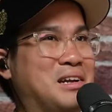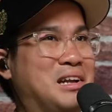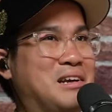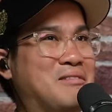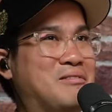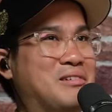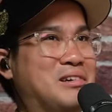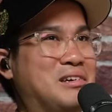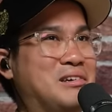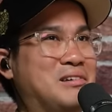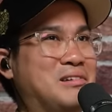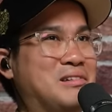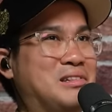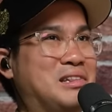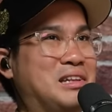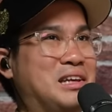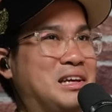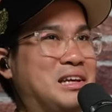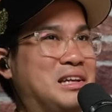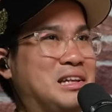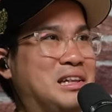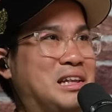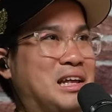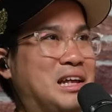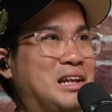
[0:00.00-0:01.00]
whatever you
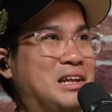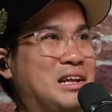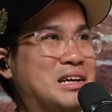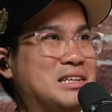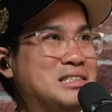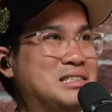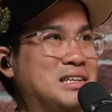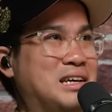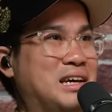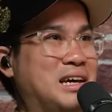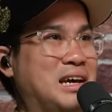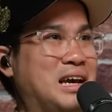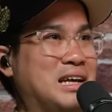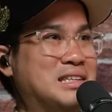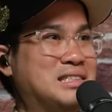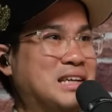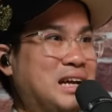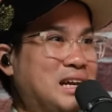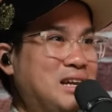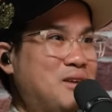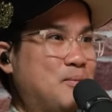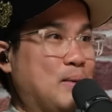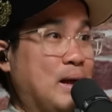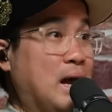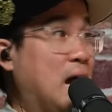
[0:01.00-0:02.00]
think that they are saying, and
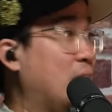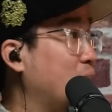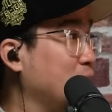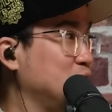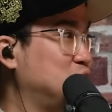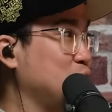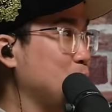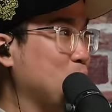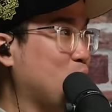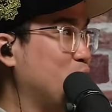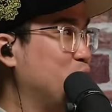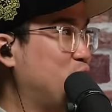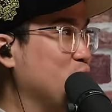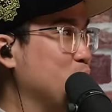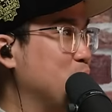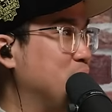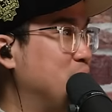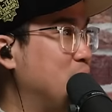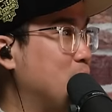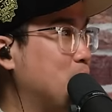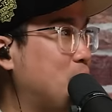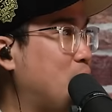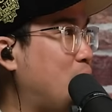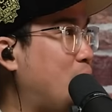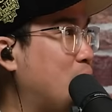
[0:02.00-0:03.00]
suddenly like, "Huh, job confirmed
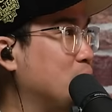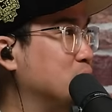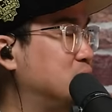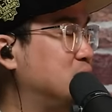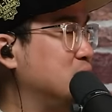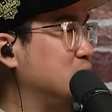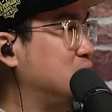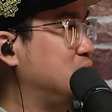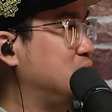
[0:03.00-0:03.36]
already." But I'll